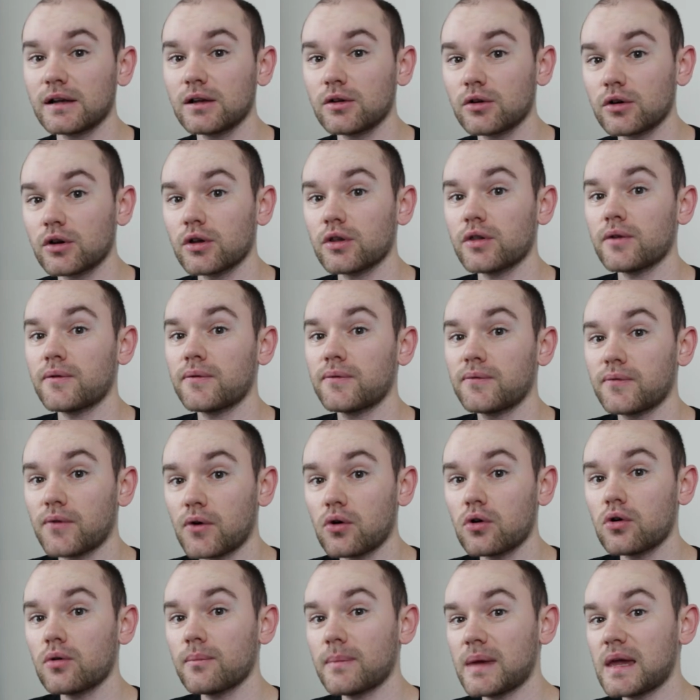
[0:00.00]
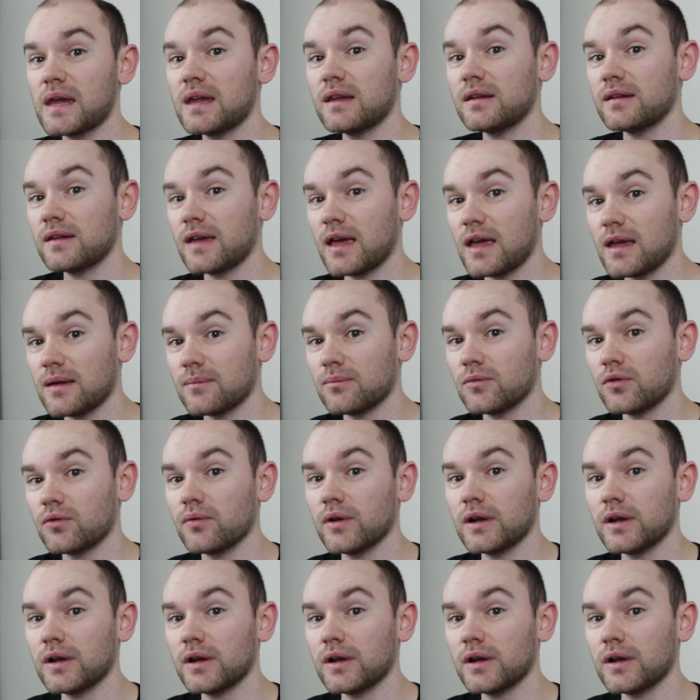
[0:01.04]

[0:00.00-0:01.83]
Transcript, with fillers: look at the four main games